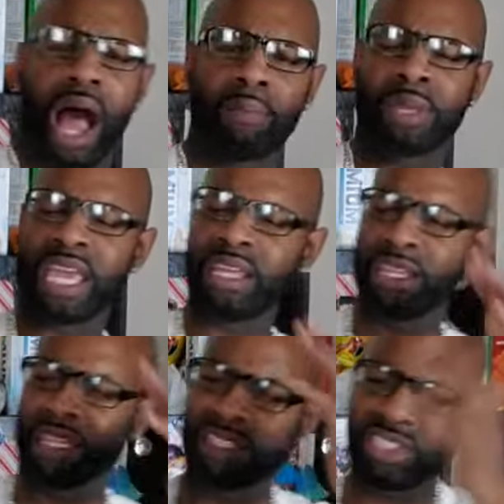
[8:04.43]
I'm
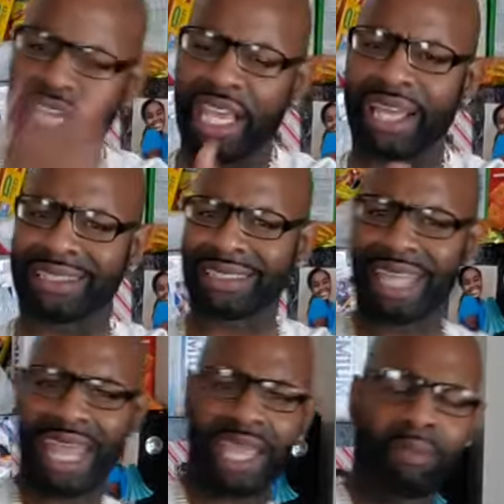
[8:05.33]
healing the sick at his
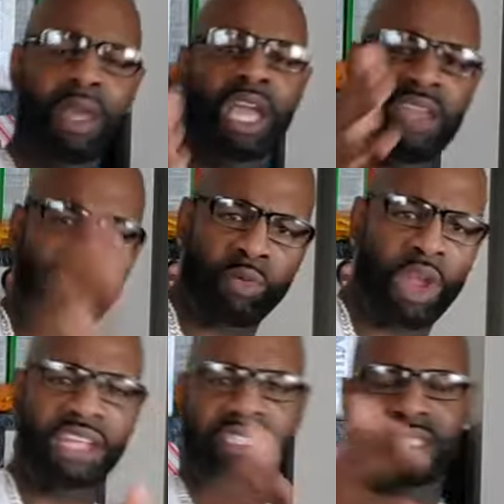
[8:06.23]
name, even
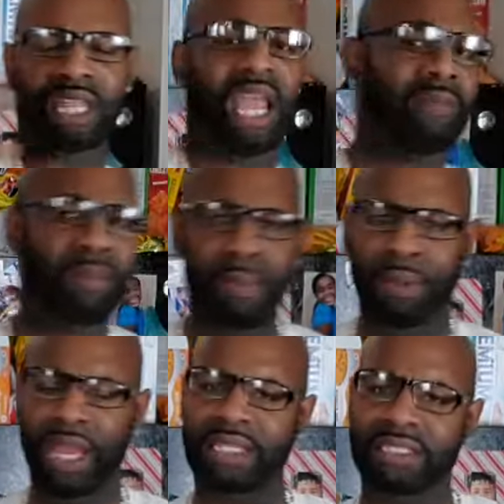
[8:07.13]
raising dead
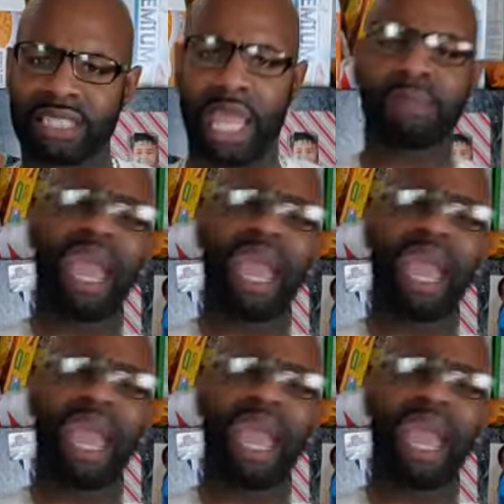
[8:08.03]
people at his name,